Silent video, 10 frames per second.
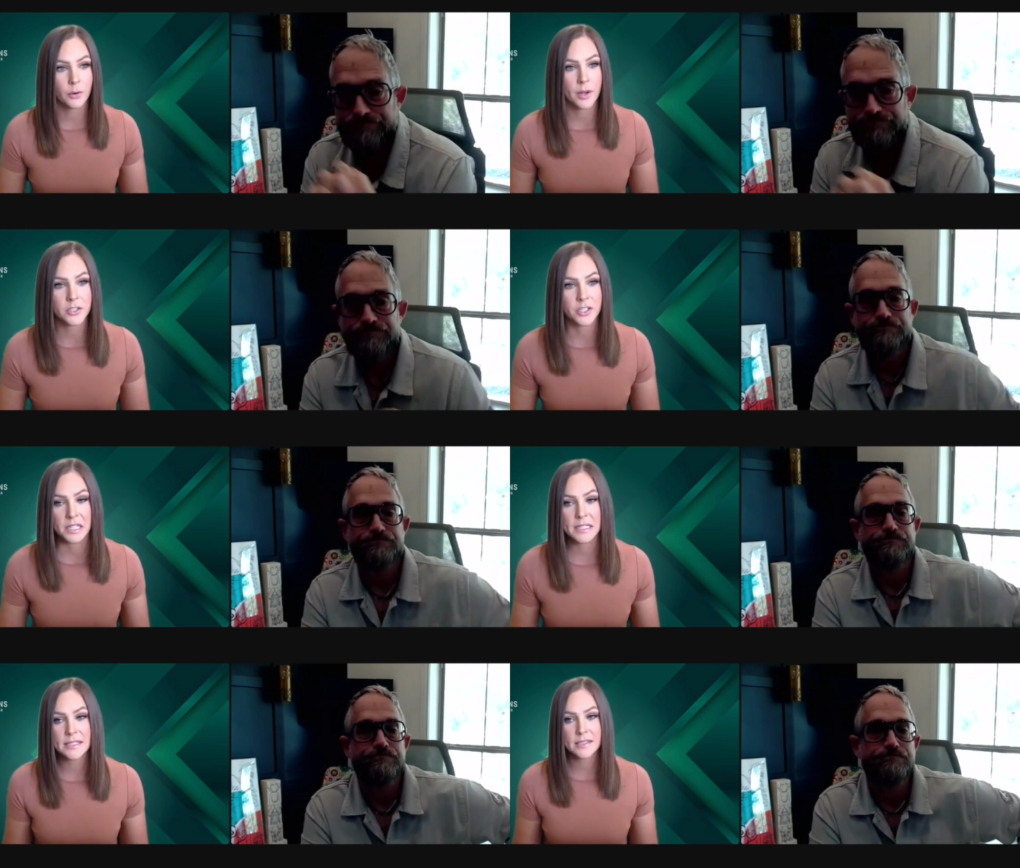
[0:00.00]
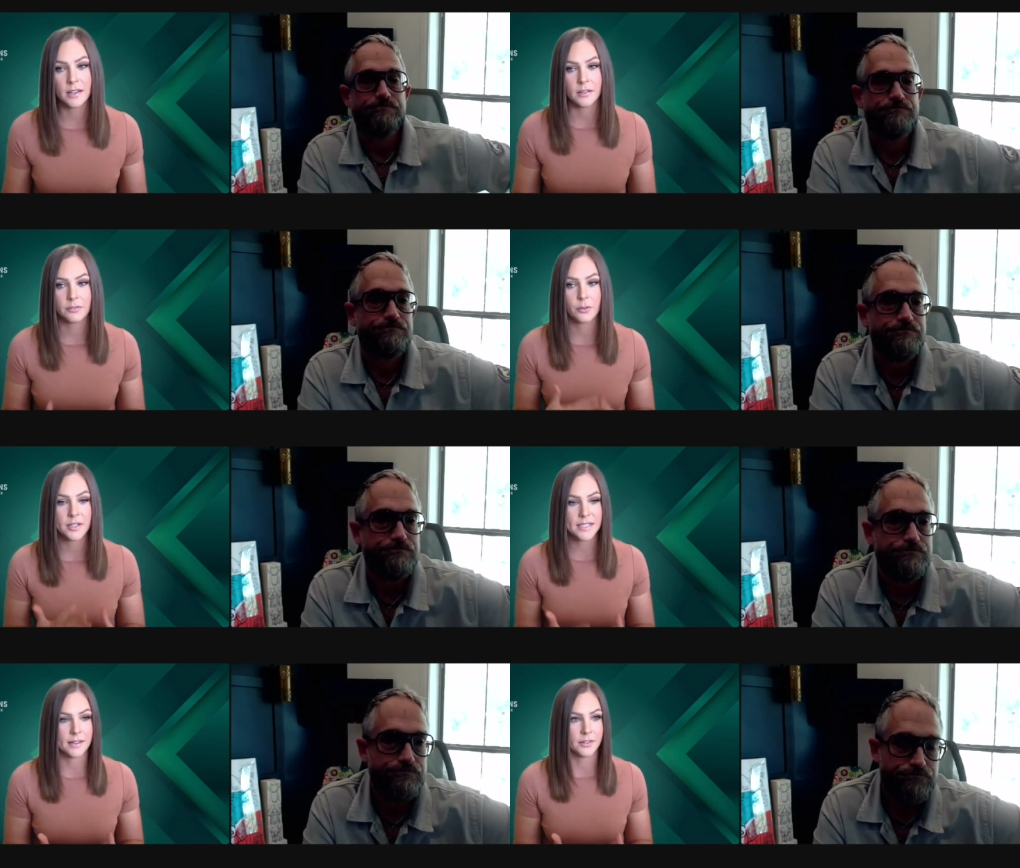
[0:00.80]
Speaker 1: questions uh,
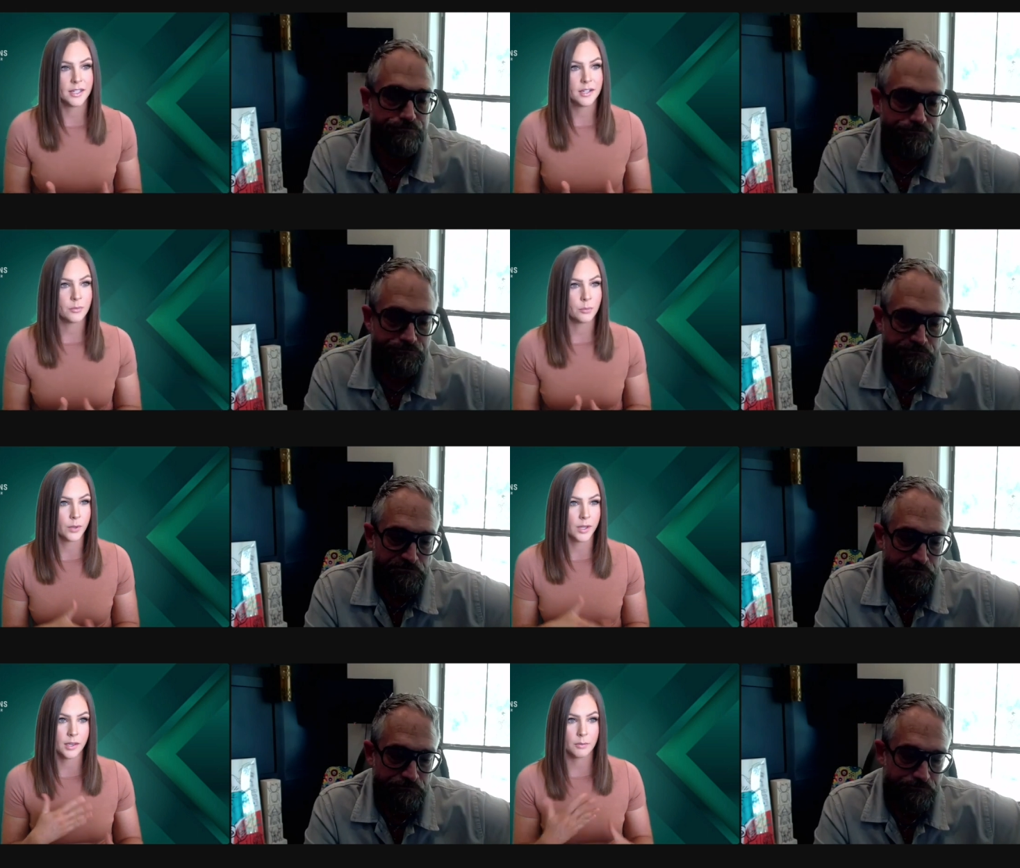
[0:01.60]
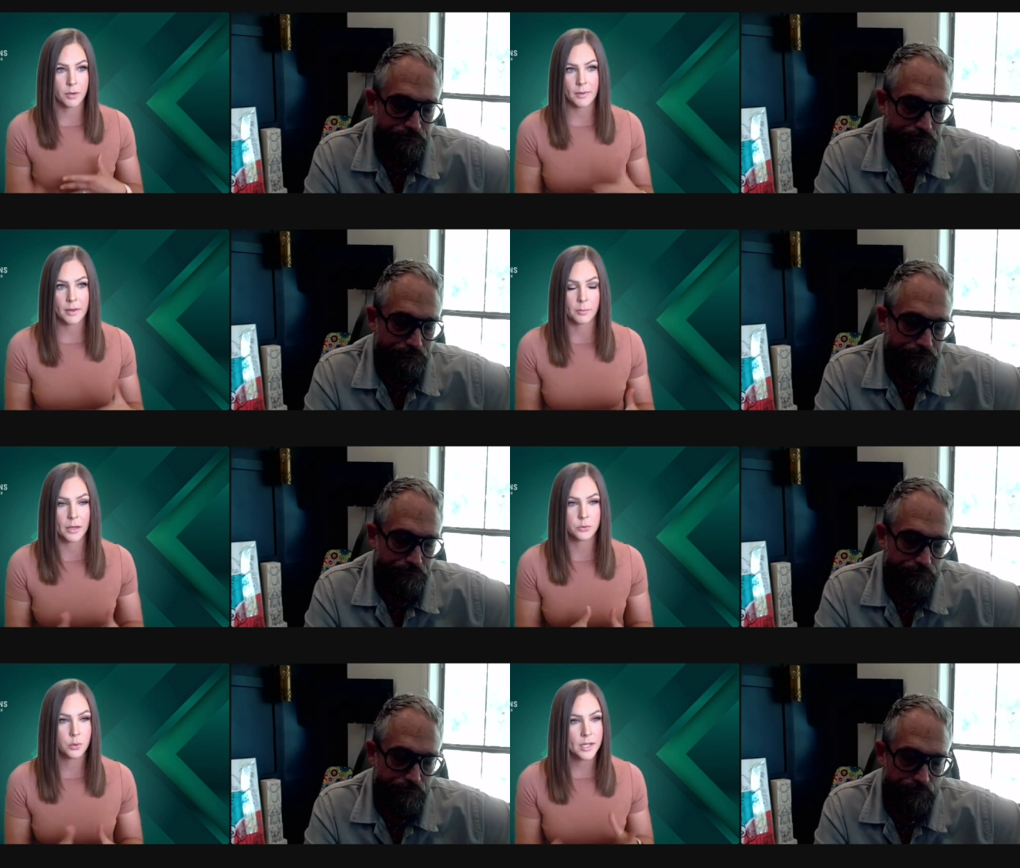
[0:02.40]
for David. We probably have
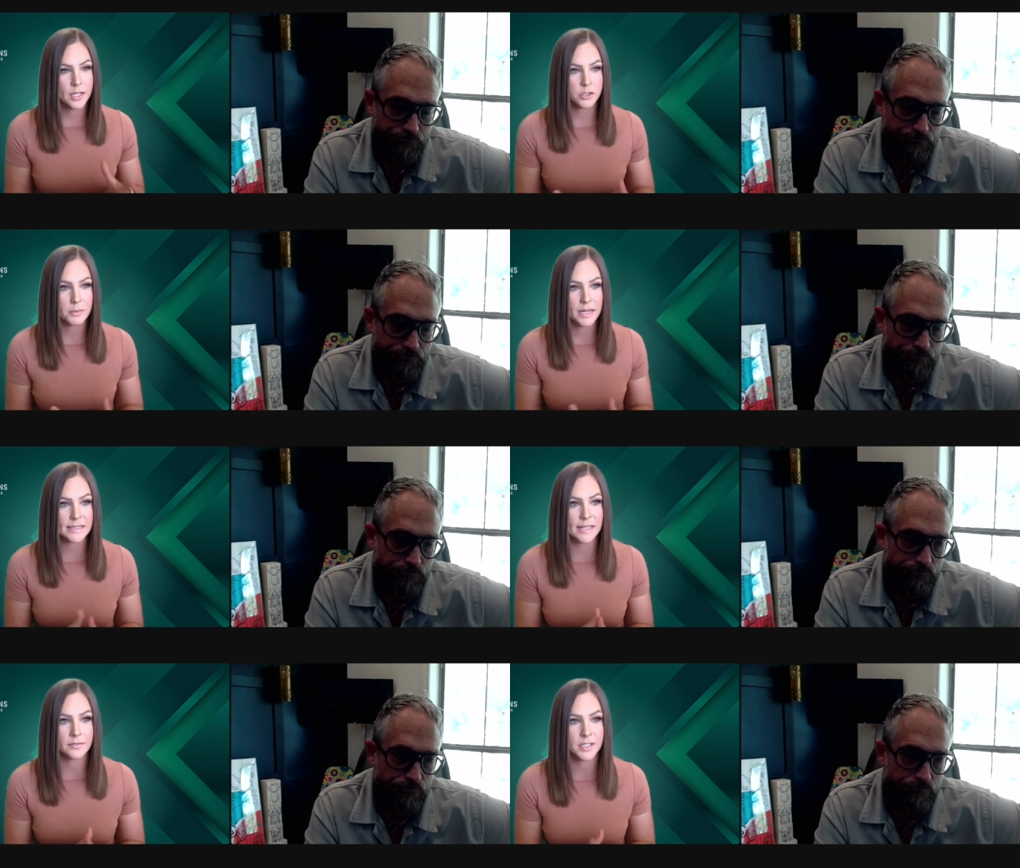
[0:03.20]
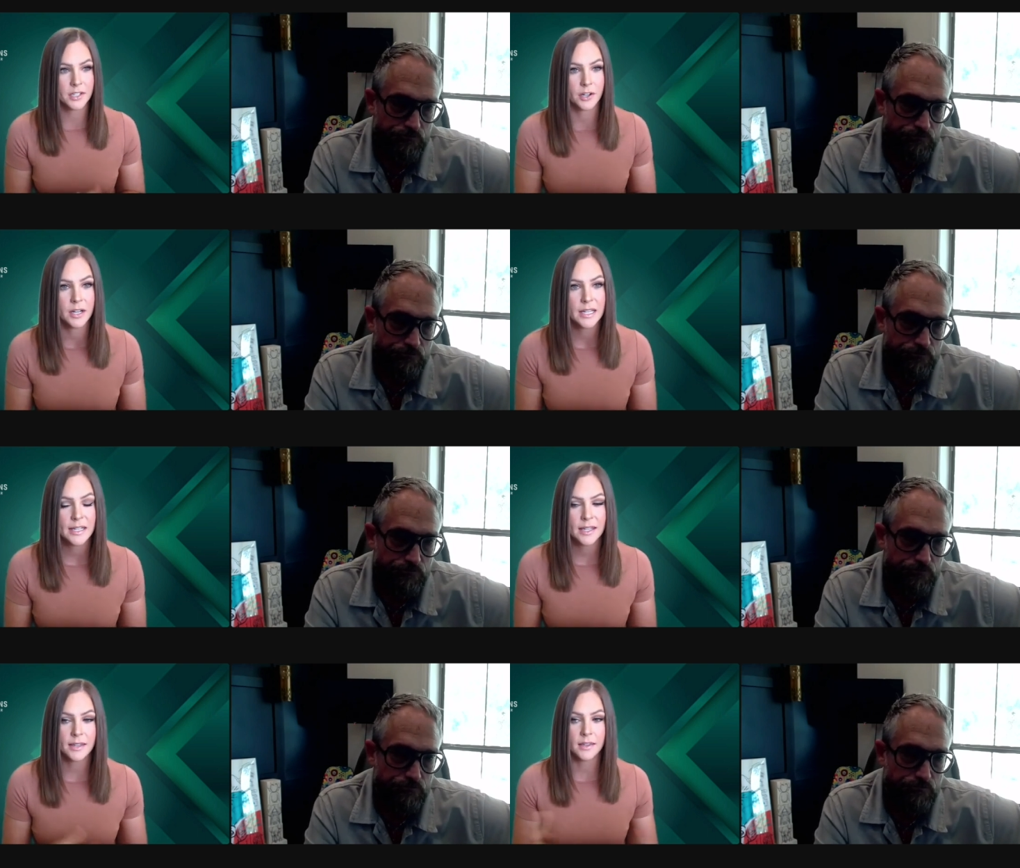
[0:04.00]
about 20 ish minutes left here
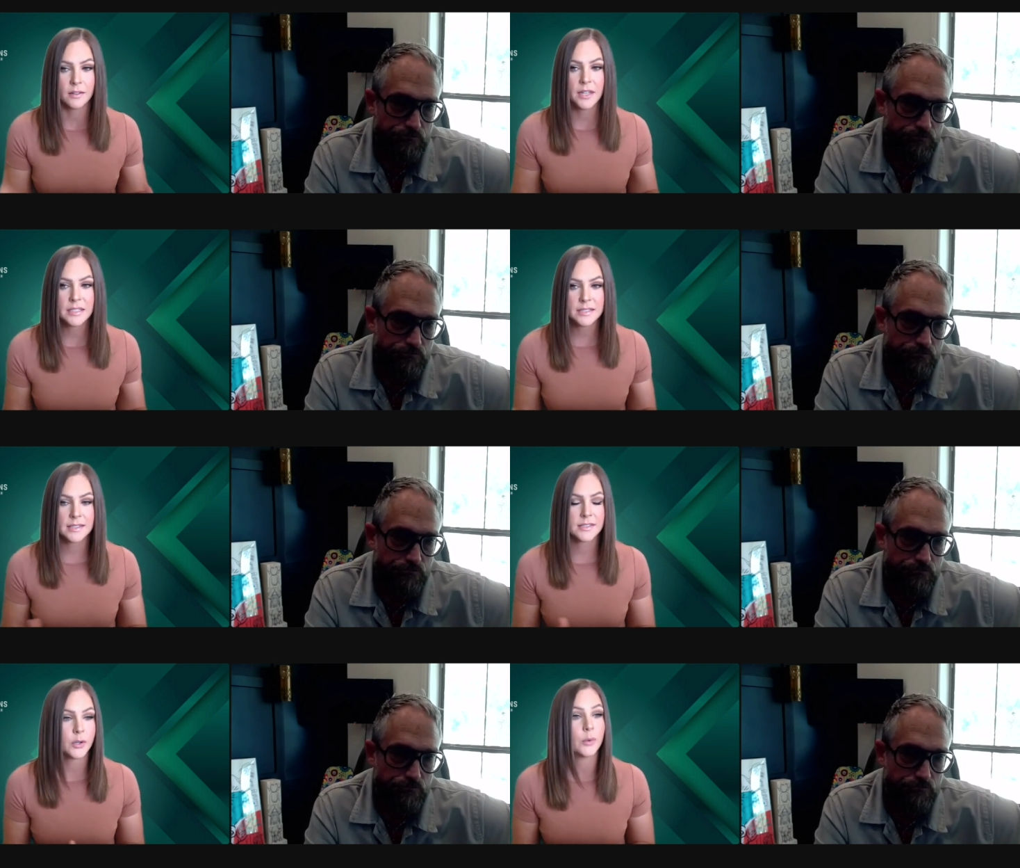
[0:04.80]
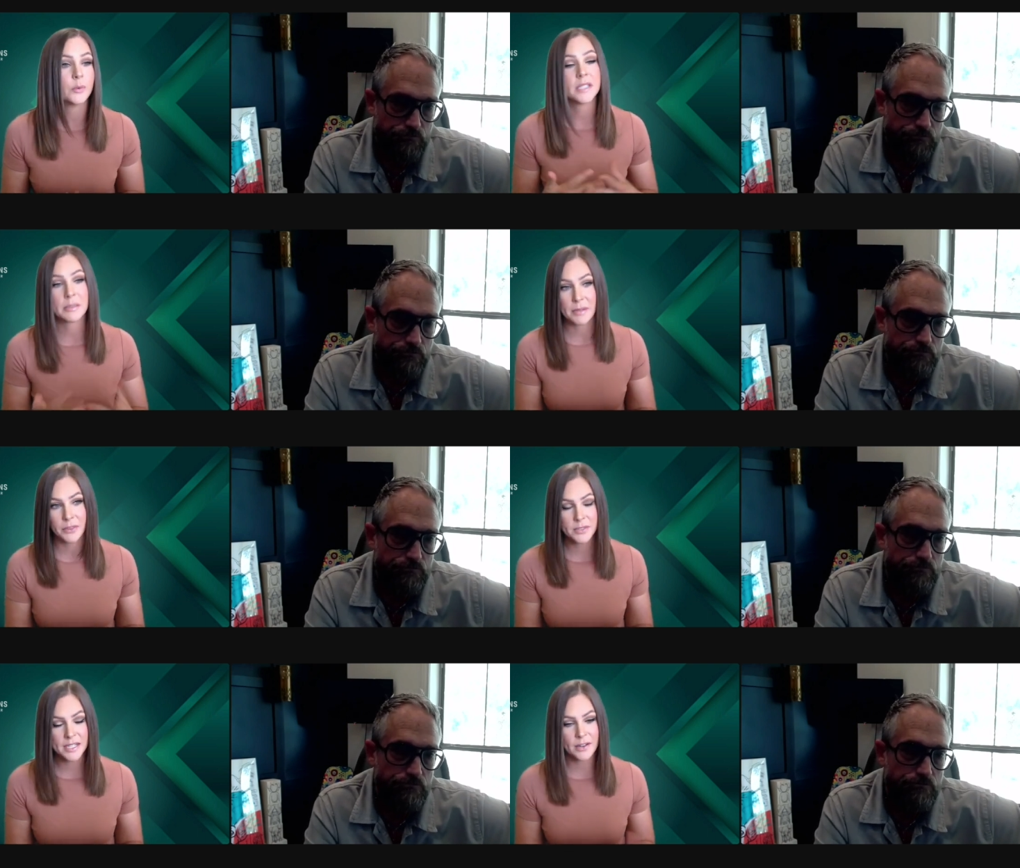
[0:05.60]
in the event. So,
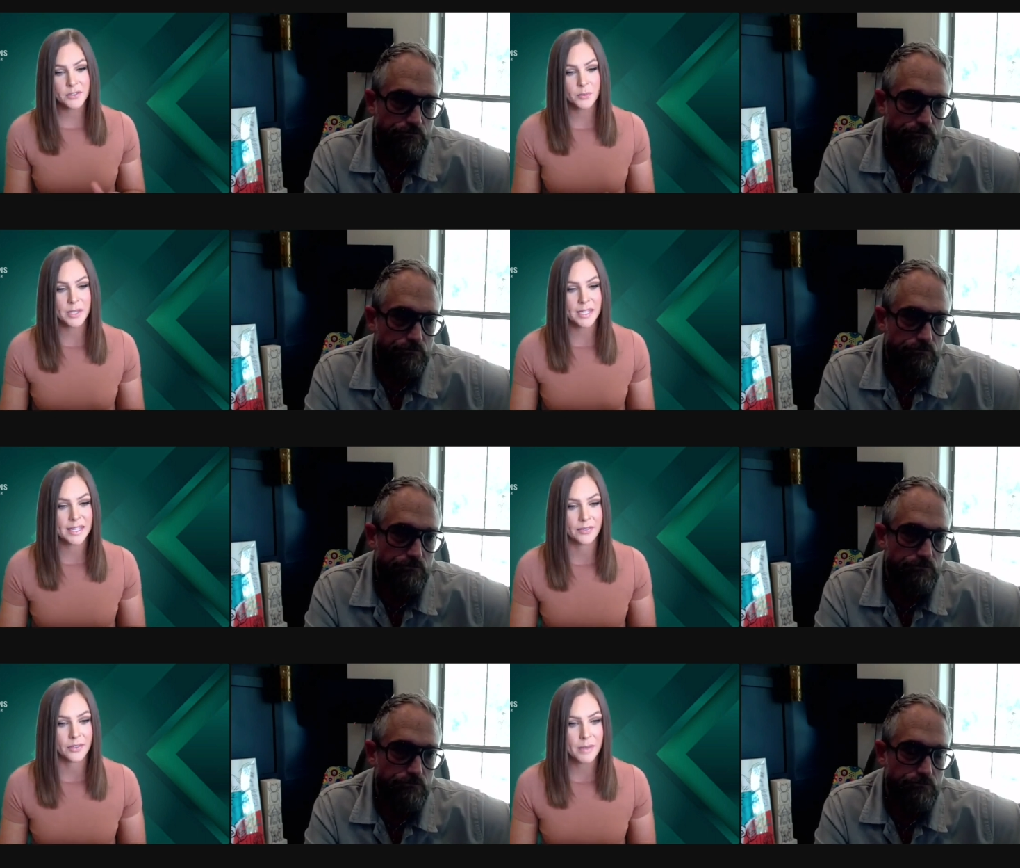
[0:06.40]
submit those now so we can get them